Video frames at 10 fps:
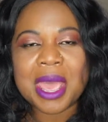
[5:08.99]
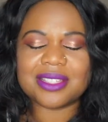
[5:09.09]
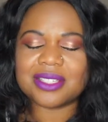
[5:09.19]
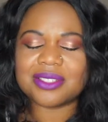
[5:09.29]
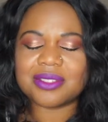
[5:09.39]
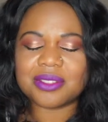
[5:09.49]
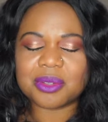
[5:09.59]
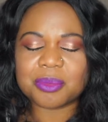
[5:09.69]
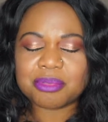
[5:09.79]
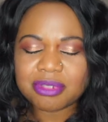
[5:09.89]
It's the
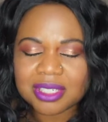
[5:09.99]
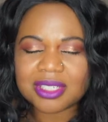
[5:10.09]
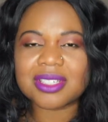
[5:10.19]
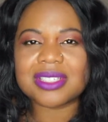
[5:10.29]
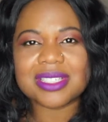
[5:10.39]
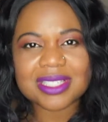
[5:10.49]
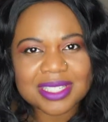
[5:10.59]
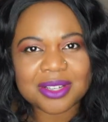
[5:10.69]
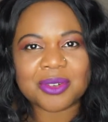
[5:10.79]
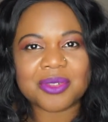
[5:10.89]
product
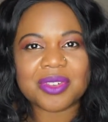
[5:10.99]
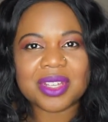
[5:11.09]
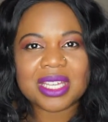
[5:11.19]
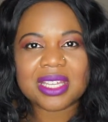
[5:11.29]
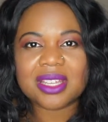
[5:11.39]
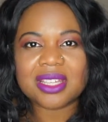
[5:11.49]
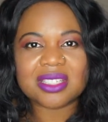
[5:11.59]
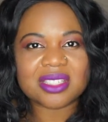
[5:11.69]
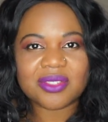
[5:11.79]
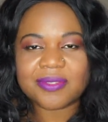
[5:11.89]
itself
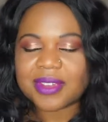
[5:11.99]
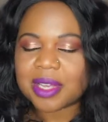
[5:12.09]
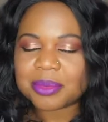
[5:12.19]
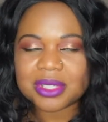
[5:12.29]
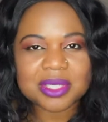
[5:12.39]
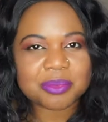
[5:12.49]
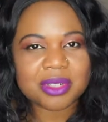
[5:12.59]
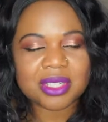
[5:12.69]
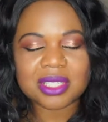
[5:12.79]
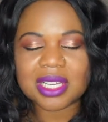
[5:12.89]
is fabulous
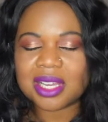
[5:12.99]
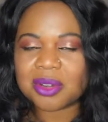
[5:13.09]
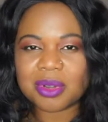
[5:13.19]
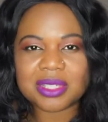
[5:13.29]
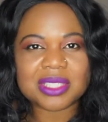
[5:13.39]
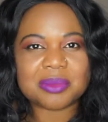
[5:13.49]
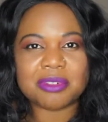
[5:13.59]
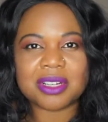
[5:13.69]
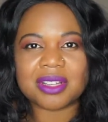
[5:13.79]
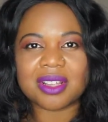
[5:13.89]
product, high quality
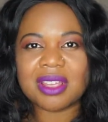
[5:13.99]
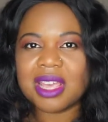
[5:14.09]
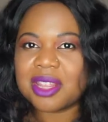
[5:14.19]
product.